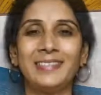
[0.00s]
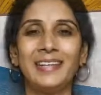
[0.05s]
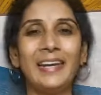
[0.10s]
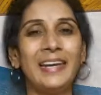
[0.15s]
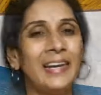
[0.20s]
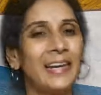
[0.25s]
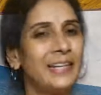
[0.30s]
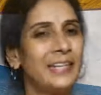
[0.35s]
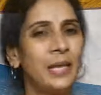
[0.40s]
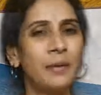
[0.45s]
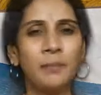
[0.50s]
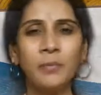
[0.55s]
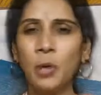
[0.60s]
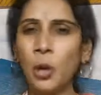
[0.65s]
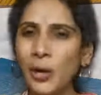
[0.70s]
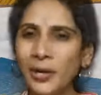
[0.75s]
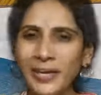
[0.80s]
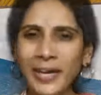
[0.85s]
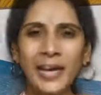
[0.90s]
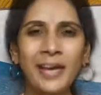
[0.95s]
Let them
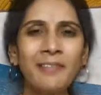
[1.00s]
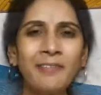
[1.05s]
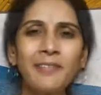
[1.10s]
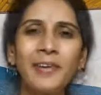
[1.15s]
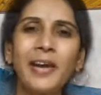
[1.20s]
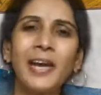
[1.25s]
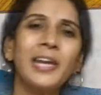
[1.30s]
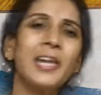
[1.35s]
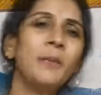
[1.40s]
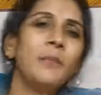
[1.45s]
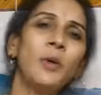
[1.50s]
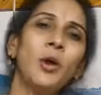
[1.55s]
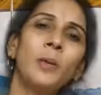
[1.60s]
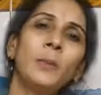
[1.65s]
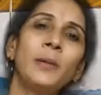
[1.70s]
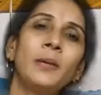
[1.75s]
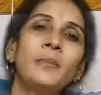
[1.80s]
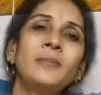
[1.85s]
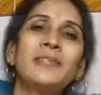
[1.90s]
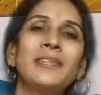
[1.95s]
not have any
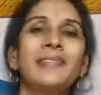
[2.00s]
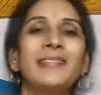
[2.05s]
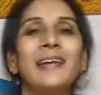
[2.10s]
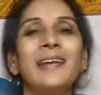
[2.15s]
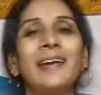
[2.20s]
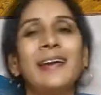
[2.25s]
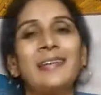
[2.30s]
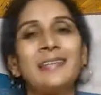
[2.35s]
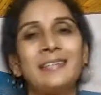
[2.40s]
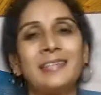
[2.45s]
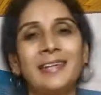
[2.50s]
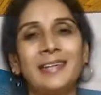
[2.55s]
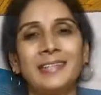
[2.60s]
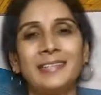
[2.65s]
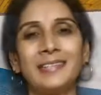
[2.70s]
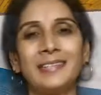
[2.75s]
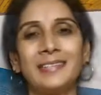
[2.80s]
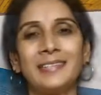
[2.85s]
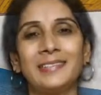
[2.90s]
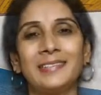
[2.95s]
problems in their
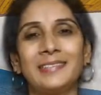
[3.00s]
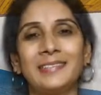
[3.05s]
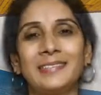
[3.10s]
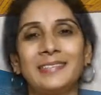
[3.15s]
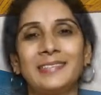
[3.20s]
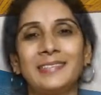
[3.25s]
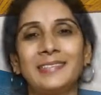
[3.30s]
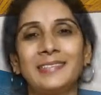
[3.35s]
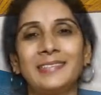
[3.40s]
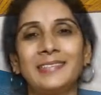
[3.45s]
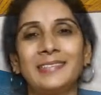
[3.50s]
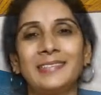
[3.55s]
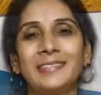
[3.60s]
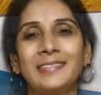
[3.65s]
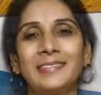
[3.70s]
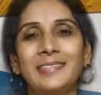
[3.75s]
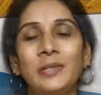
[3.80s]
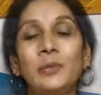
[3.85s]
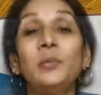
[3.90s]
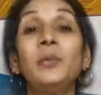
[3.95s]
eyesight.
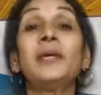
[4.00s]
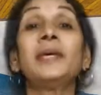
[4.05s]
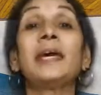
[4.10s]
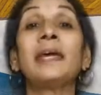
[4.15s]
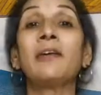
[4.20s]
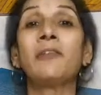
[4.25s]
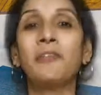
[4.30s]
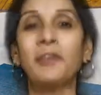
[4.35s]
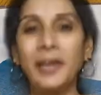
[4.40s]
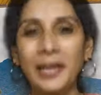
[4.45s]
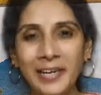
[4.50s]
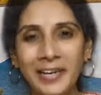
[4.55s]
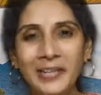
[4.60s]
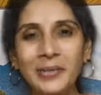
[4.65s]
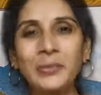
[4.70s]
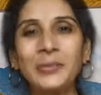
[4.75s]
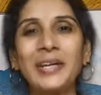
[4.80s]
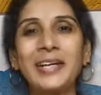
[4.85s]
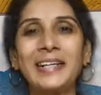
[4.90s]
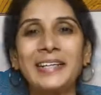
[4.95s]
We can really
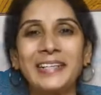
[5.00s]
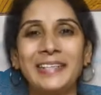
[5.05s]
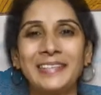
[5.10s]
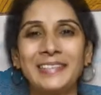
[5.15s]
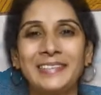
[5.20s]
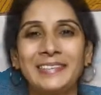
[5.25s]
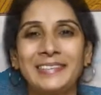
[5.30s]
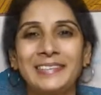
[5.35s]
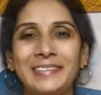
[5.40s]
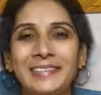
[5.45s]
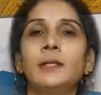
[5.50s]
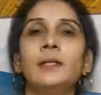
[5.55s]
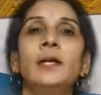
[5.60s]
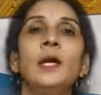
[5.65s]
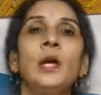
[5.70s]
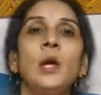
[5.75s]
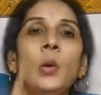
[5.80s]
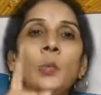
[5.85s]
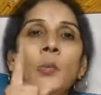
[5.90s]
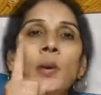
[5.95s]
do that.
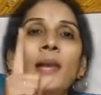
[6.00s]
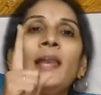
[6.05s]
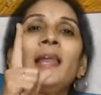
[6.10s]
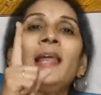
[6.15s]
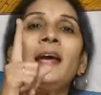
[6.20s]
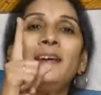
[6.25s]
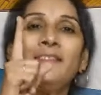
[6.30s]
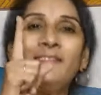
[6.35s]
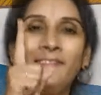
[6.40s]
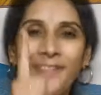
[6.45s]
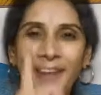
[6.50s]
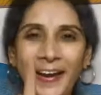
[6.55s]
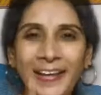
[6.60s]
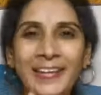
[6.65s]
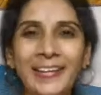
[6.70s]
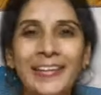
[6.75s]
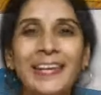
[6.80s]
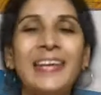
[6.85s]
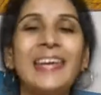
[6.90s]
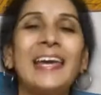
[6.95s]
Well,
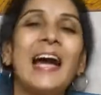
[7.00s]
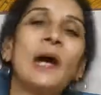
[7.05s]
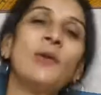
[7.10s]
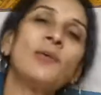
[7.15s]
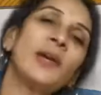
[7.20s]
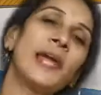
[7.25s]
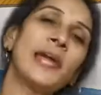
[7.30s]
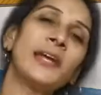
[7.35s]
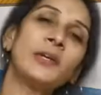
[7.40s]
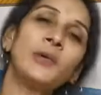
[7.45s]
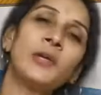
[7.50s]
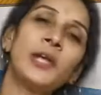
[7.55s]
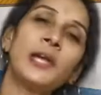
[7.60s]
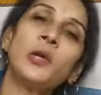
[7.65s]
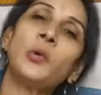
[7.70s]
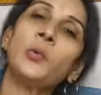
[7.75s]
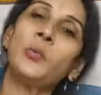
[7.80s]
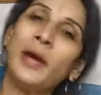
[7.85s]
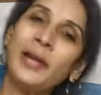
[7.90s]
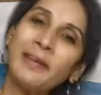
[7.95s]
finally, I would like to tell
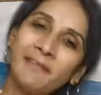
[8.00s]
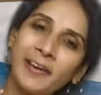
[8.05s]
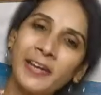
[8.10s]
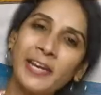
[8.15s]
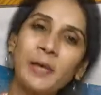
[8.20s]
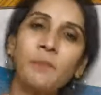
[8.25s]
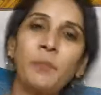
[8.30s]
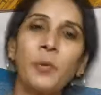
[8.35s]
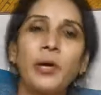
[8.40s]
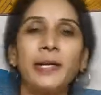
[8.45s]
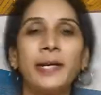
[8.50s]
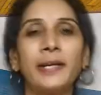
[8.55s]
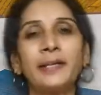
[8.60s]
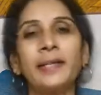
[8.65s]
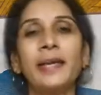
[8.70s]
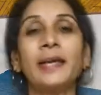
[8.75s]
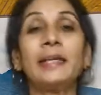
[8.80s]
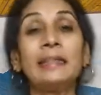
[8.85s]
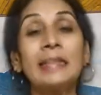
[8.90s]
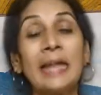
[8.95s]
you one very important
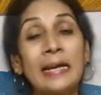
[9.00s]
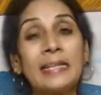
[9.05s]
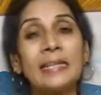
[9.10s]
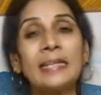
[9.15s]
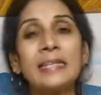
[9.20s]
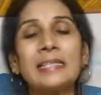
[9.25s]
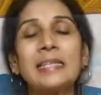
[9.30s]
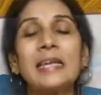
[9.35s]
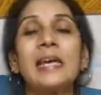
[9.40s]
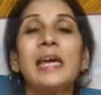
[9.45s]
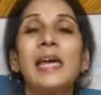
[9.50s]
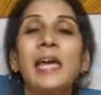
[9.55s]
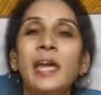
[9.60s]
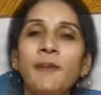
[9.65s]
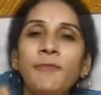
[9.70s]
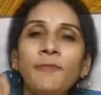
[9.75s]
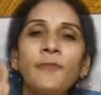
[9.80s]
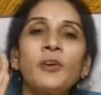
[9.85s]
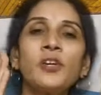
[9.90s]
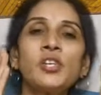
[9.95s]
thing, that is,
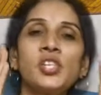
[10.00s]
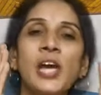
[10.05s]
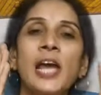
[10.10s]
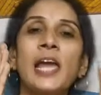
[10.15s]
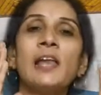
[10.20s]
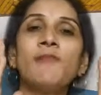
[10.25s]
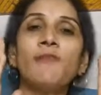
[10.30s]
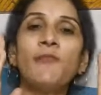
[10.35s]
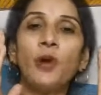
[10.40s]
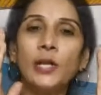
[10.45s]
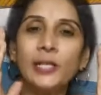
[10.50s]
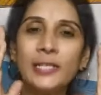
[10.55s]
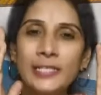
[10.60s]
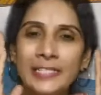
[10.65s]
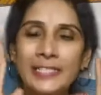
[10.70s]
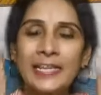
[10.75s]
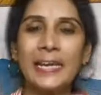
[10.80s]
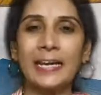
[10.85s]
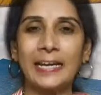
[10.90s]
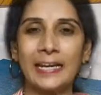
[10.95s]
if your child falls
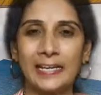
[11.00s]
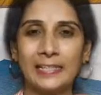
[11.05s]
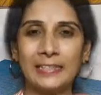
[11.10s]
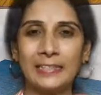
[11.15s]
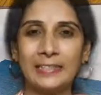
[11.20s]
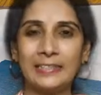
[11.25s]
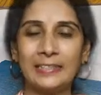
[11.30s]
sick,